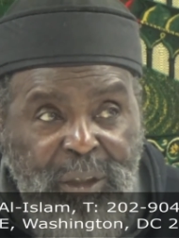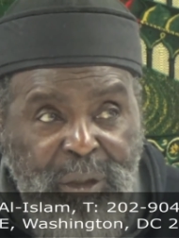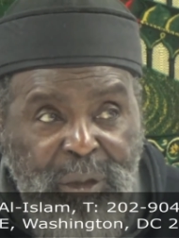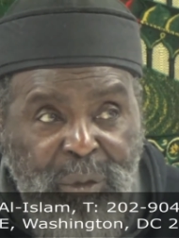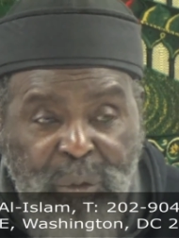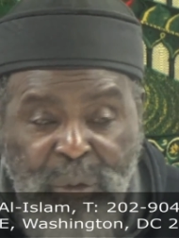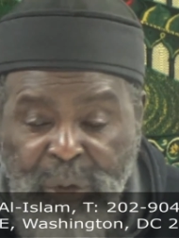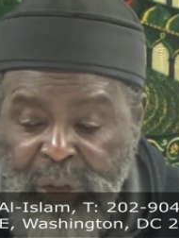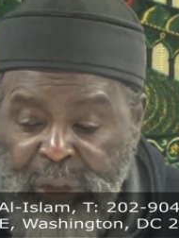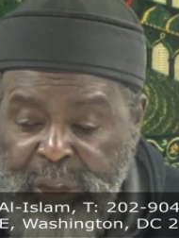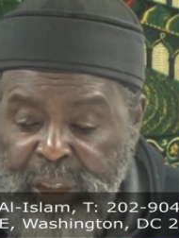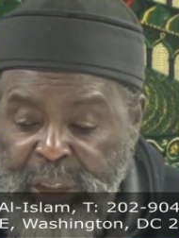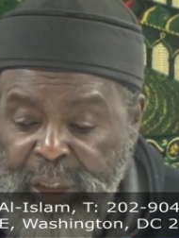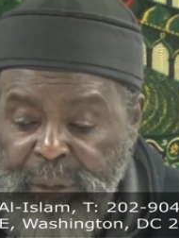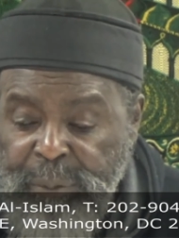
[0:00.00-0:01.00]
or
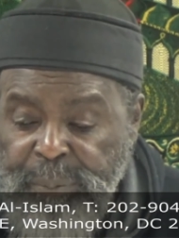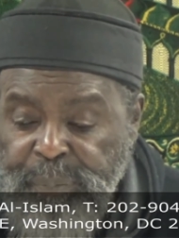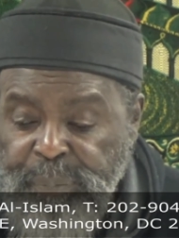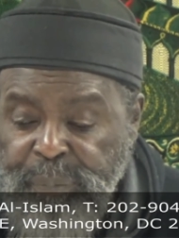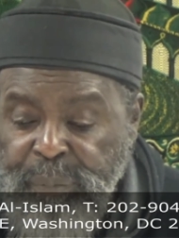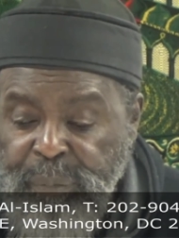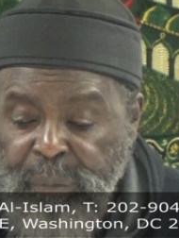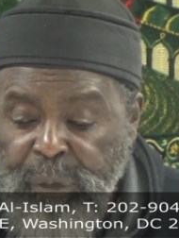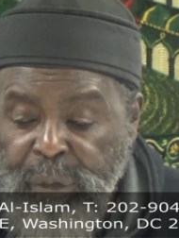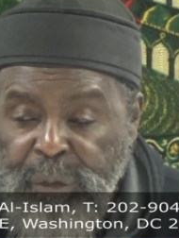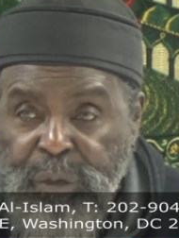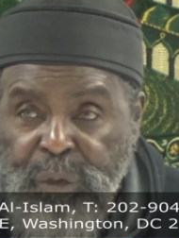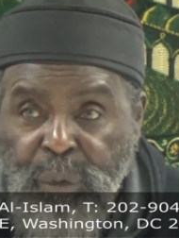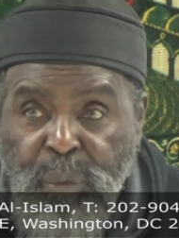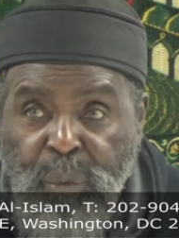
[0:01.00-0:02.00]
warranty
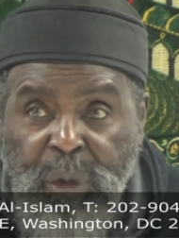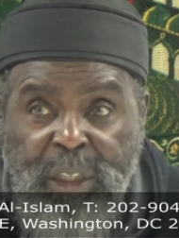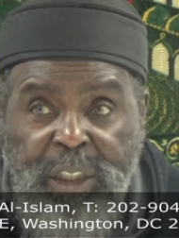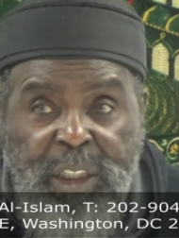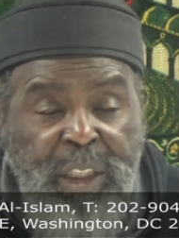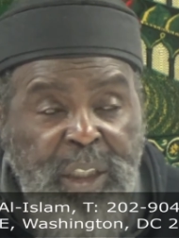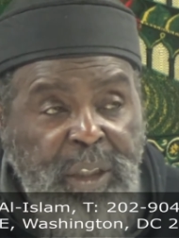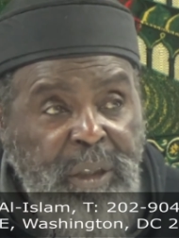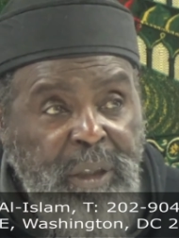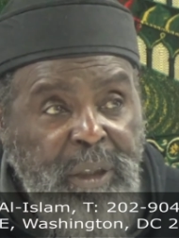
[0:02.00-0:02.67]
to one year.